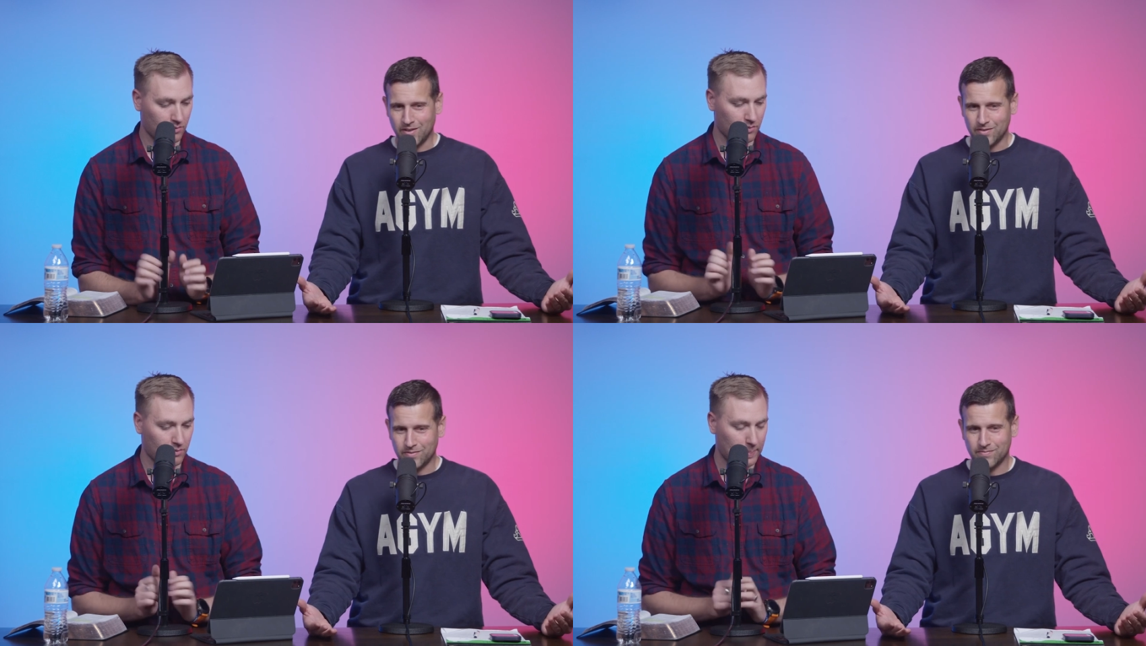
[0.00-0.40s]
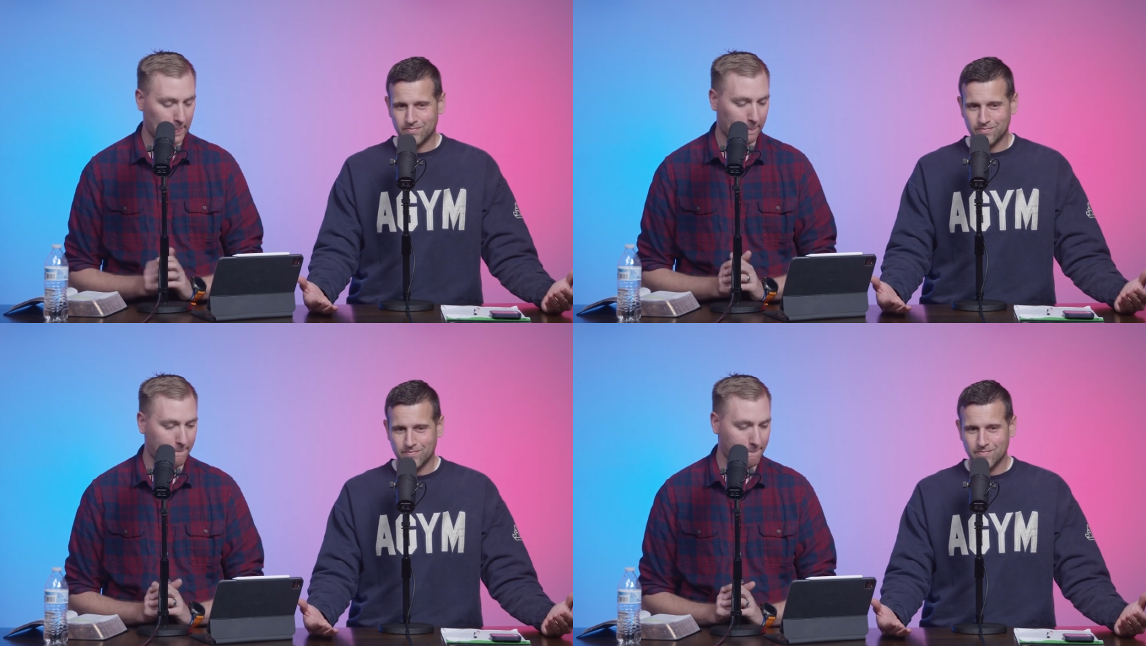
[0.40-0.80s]
Speaker 1: of.
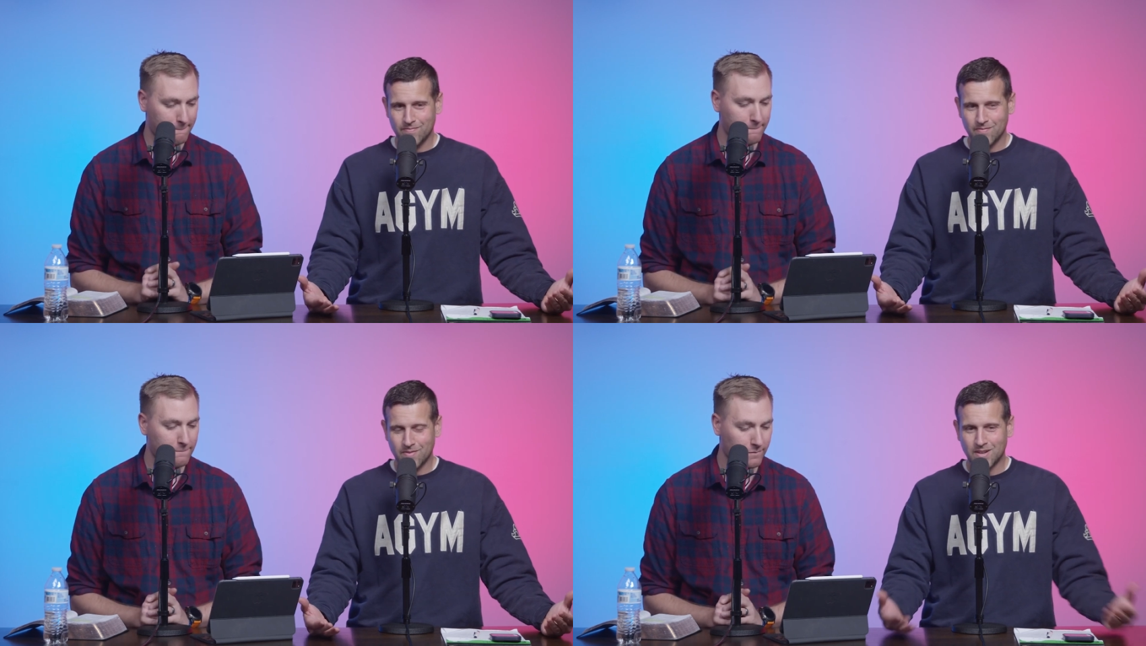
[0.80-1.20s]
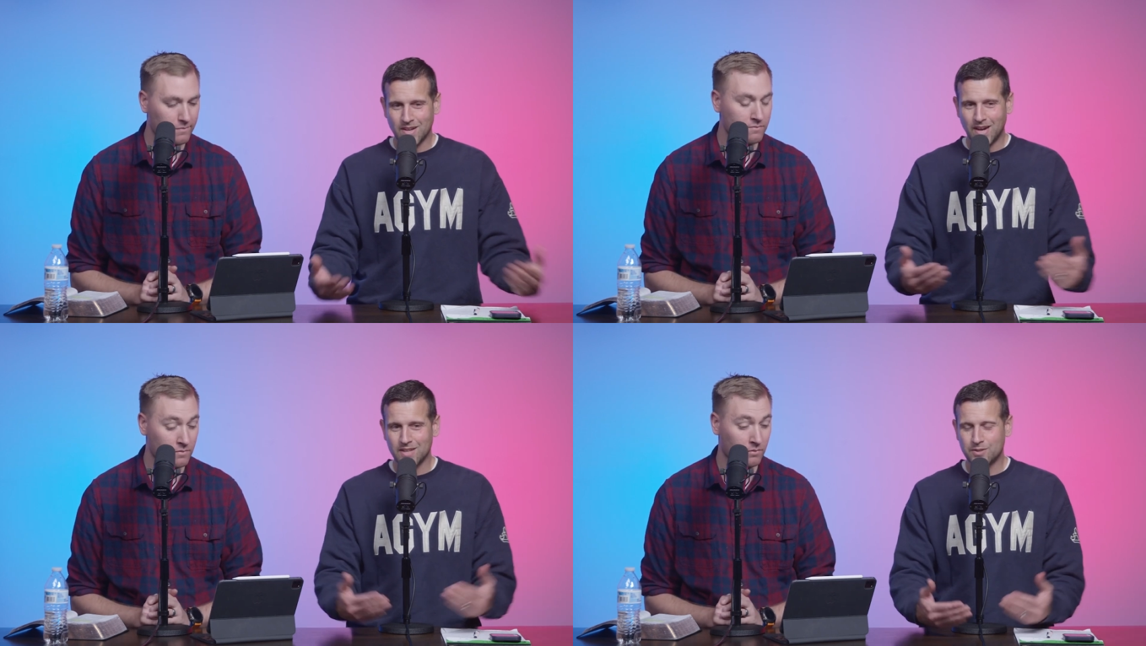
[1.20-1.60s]

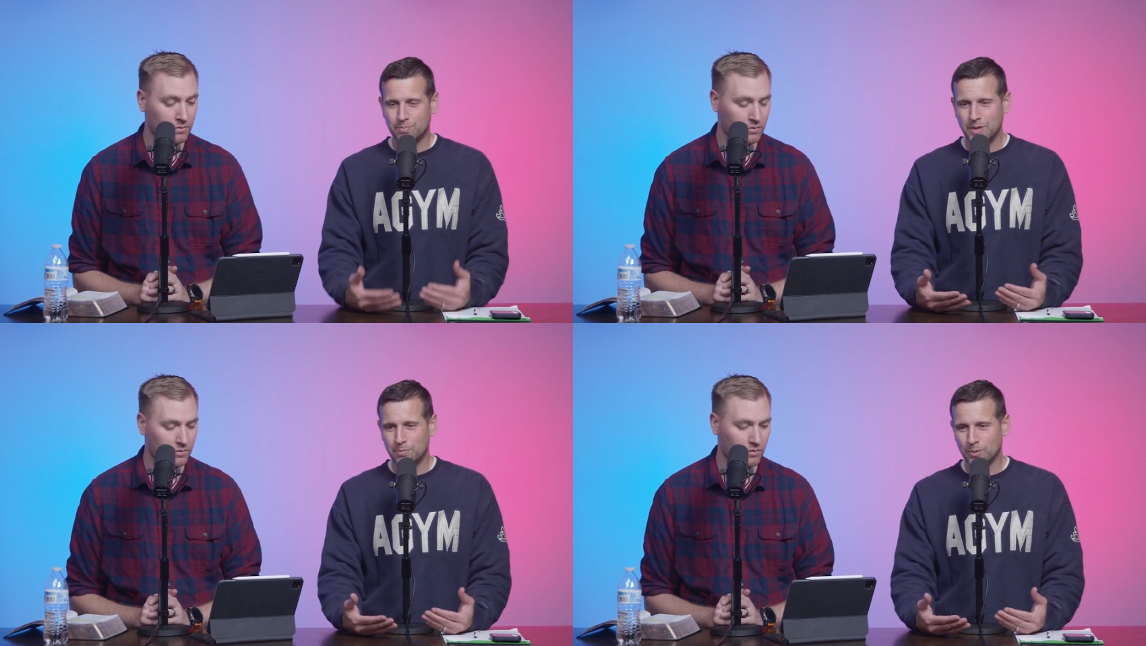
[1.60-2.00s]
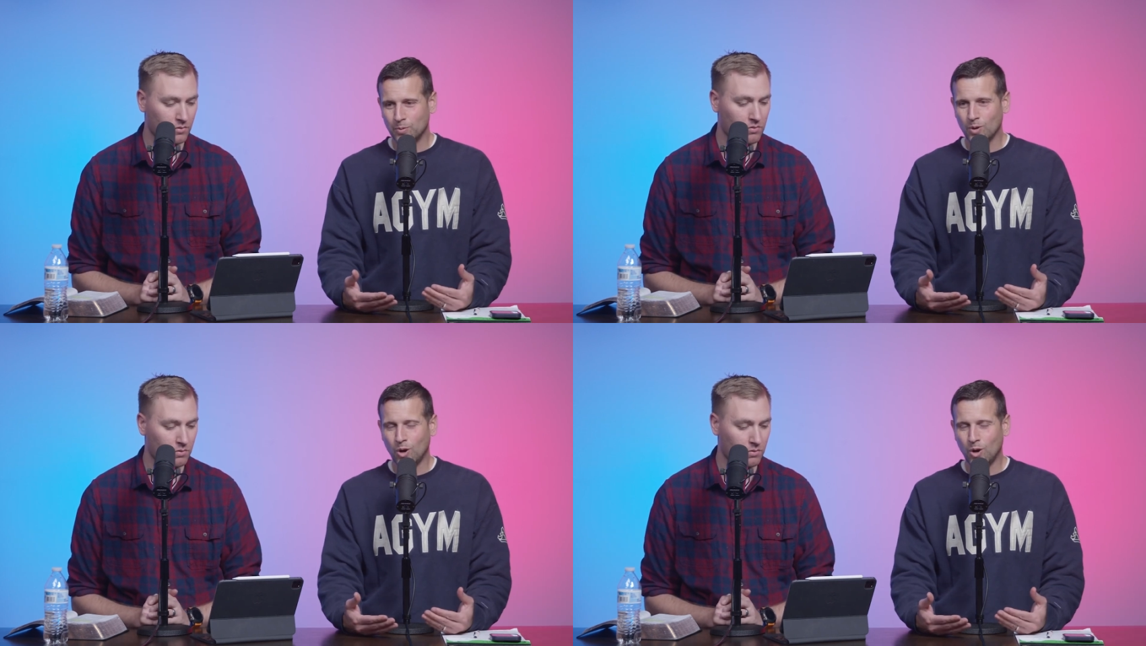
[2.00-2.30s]
God's people will